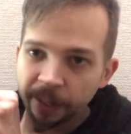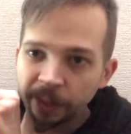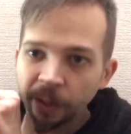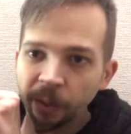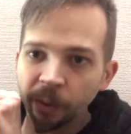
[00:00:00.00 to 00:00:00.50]

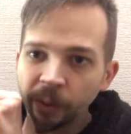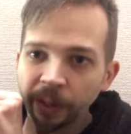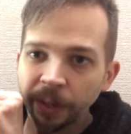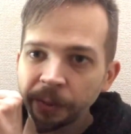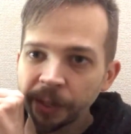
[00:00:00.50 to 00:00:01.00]
So
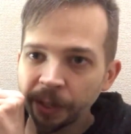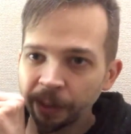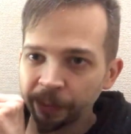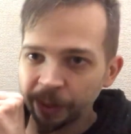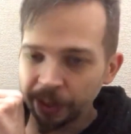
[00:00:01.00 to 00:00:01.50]
here's the
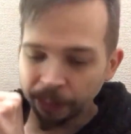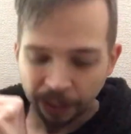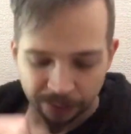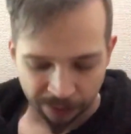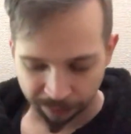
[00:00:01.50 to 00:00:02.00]
art for the
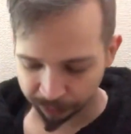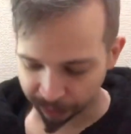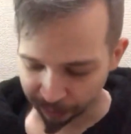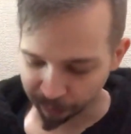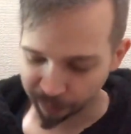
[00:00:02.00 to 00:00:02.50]
slipcase cover.
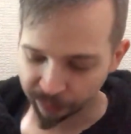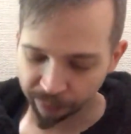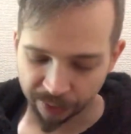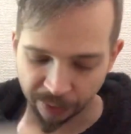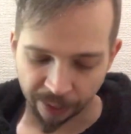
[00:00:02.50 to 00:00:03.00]
The other one
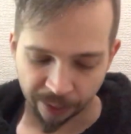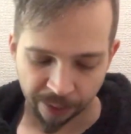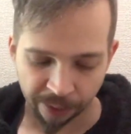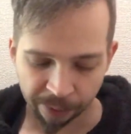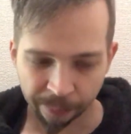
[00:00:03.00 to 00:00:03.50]
was
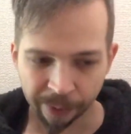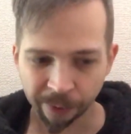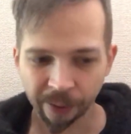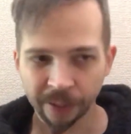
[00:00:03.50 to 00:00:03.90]
another picture